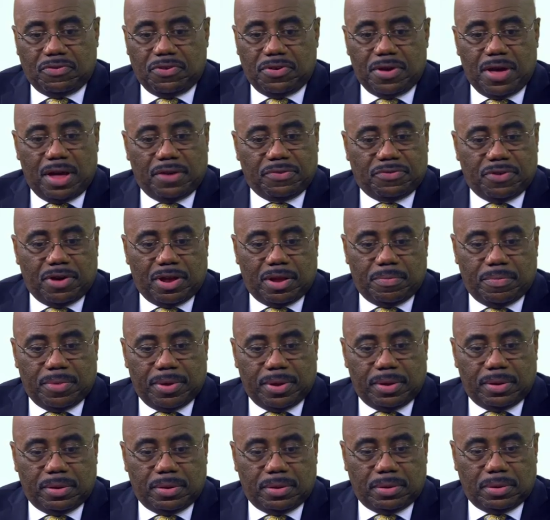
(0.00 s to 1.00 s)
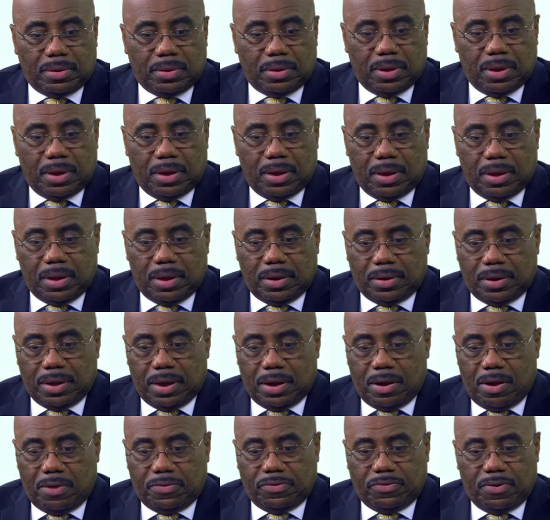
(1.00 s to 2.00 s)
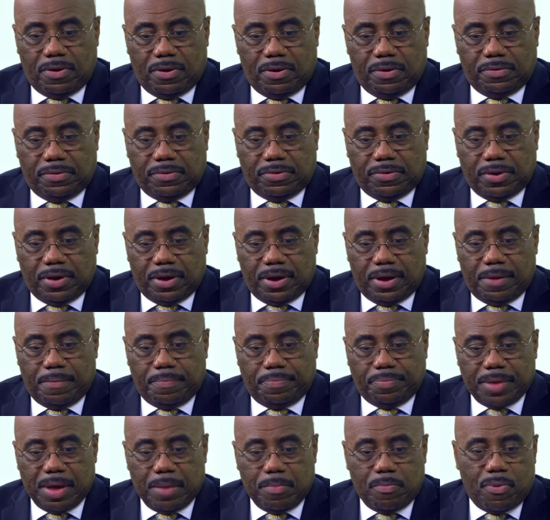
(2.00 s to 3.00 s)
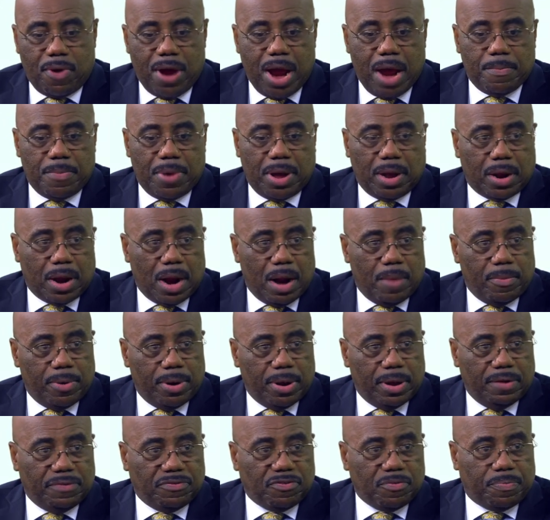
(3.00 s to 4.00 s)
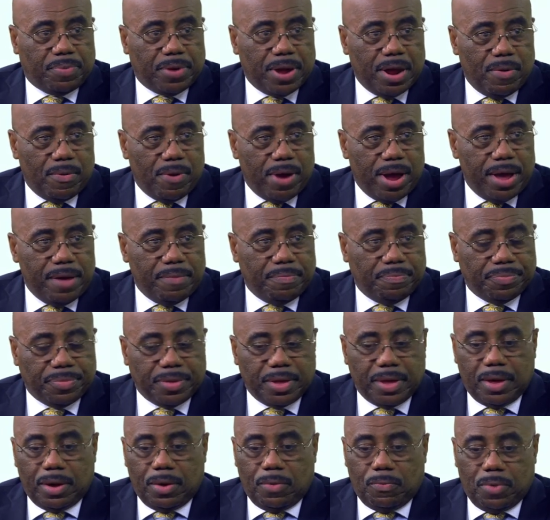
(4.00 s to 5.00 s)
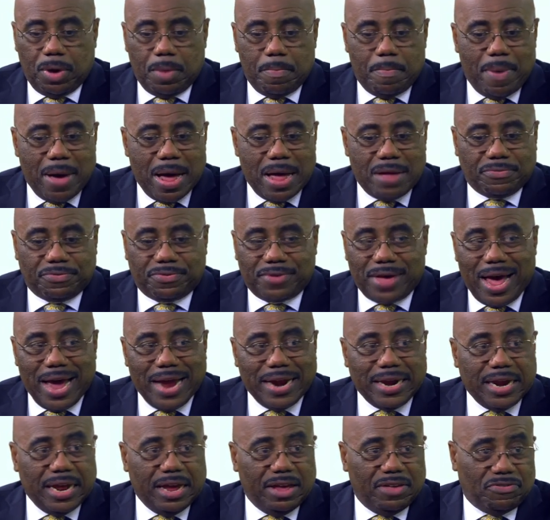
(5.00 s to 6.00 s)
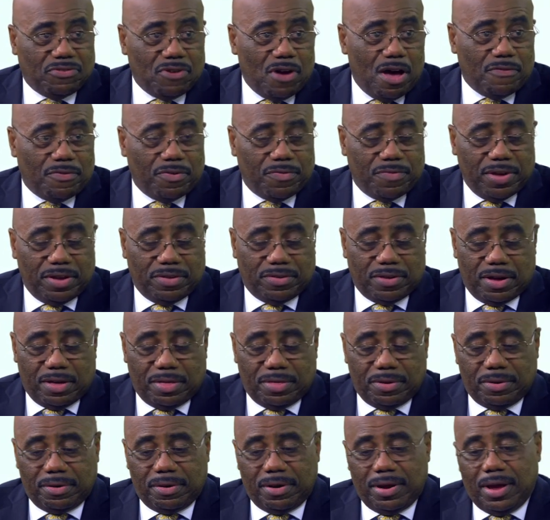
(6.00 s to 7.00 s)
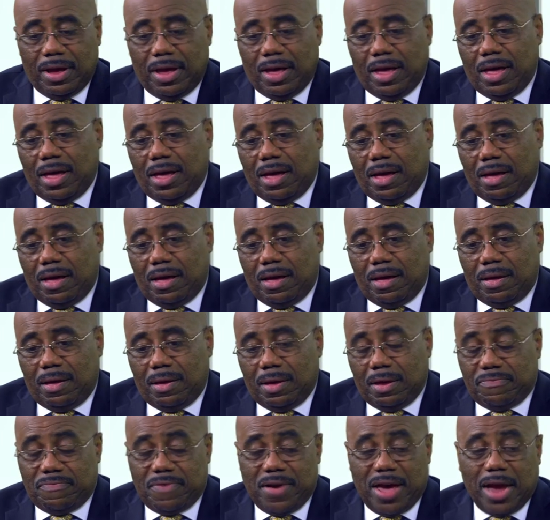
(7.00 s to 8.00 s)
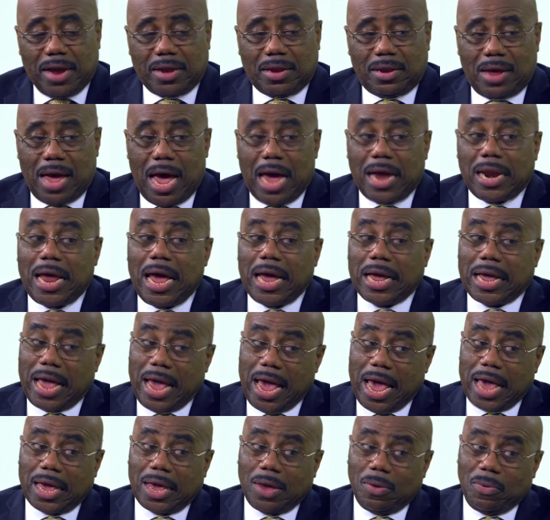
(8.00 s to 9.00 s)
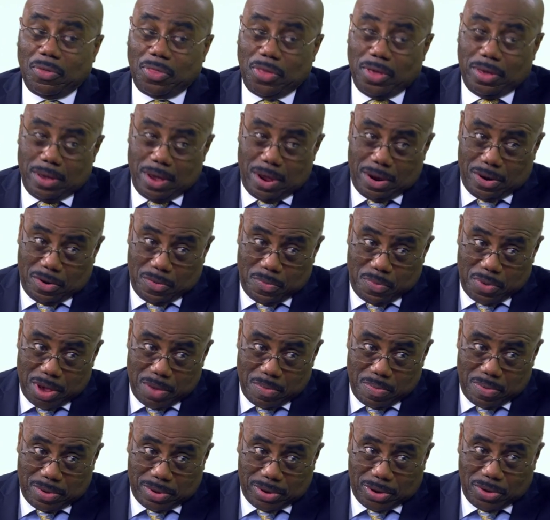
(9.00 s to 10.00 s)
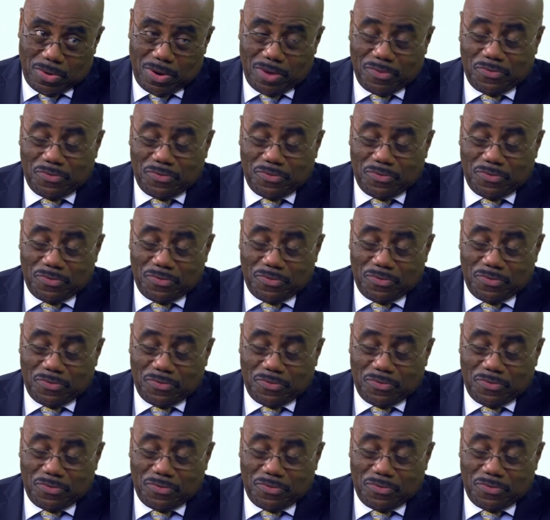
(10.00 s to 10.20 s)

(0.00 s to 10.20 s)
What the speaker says: a young gentleman at our church named Brian Montgomery. He's a playwright. We bounce ideas off of each other. In fact, I like hanging with the younger people. No